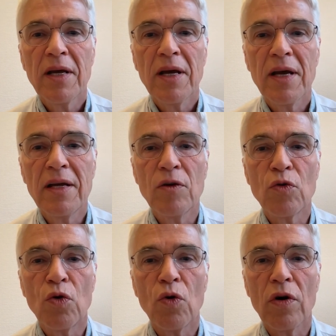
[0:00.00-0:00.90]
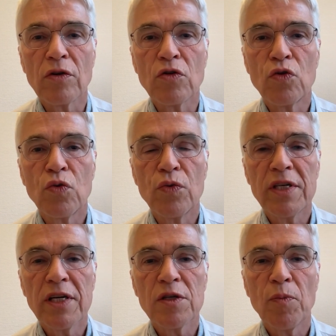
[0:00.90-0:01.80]
and in cohort 2,
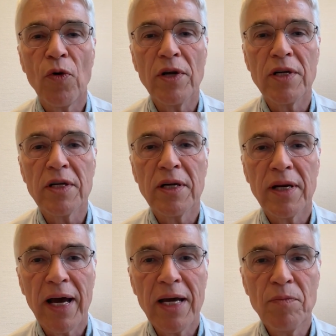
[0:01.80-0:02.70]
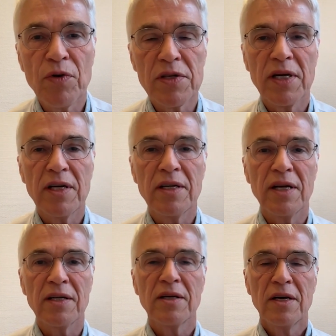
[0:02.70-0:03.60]
6.9%
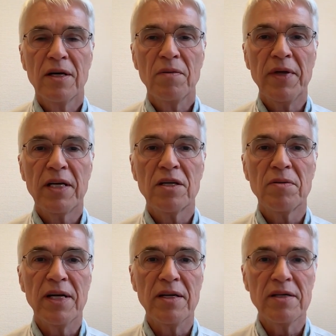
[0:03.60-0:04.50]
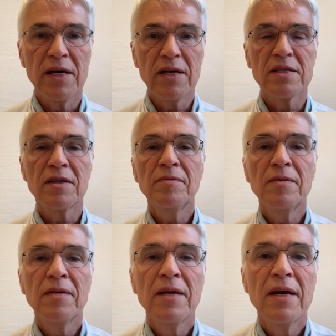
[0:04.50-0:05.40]
at week 26.
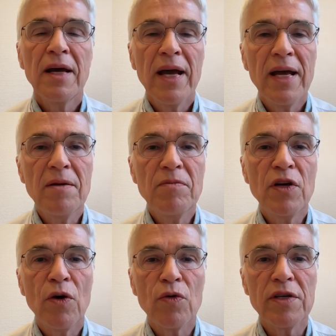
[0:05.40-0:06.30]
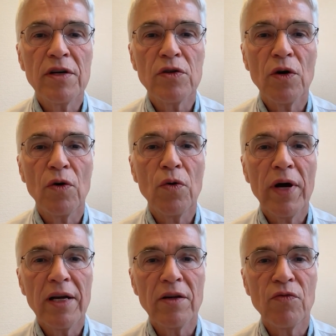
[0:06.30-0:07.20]
AMT-060
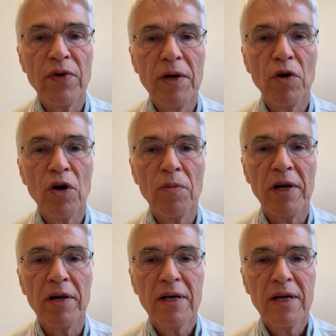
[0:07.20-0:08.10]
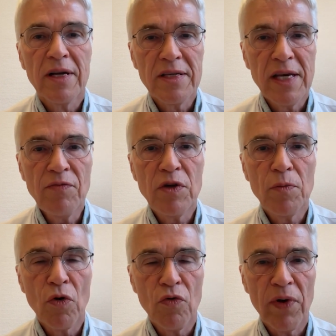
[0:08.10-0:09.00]
had a favorable safety
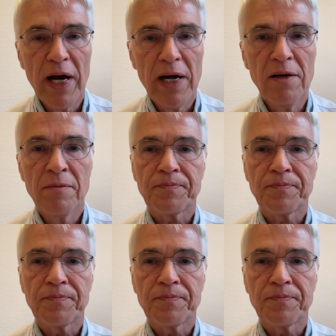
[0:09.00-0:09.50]
profile,